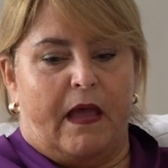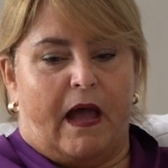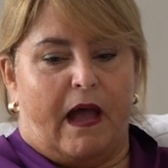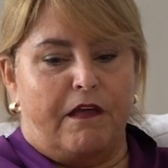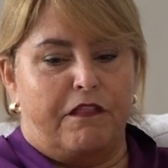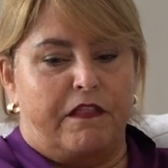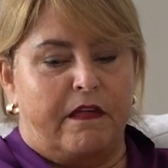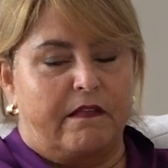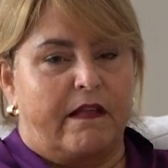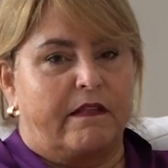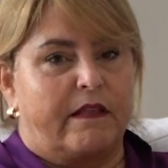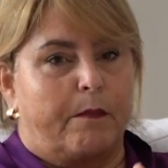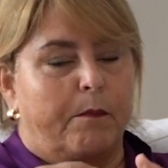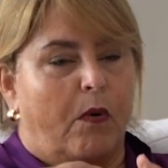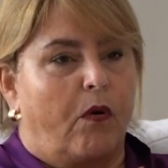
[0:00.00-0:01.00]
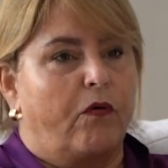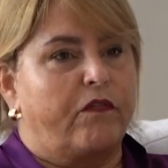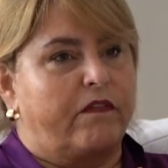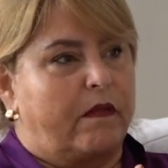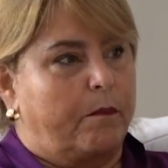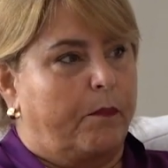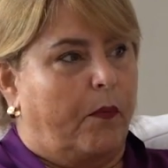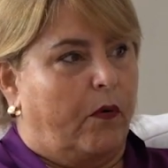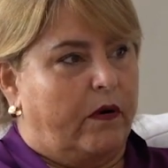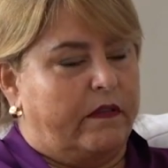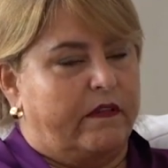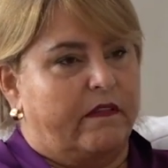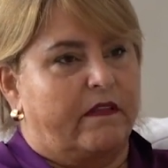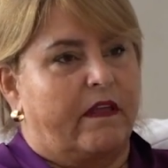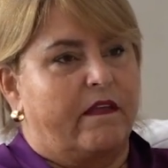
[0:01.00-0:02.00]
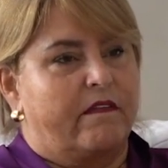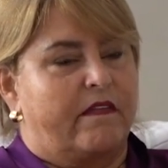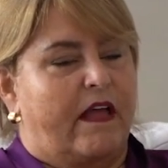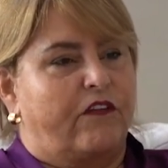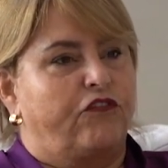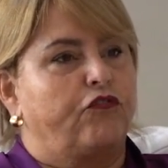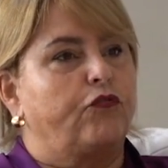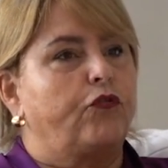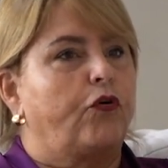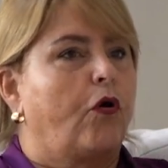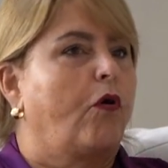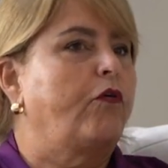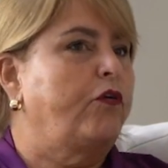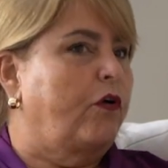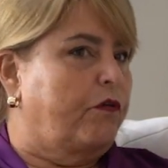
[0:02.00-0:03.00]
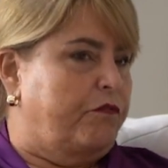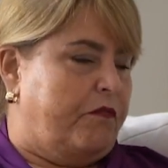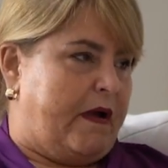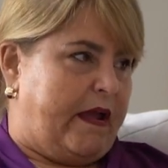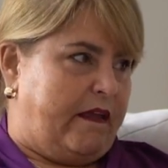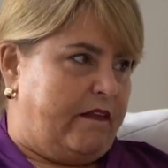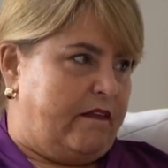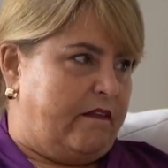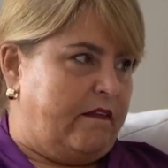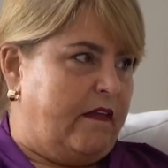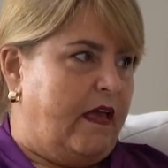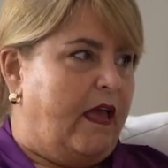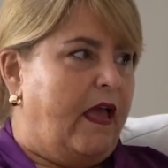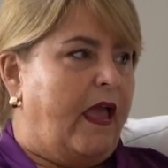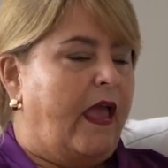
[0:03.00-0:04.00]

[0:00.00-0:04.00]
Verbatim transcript: I think that the most important is that you know your rights.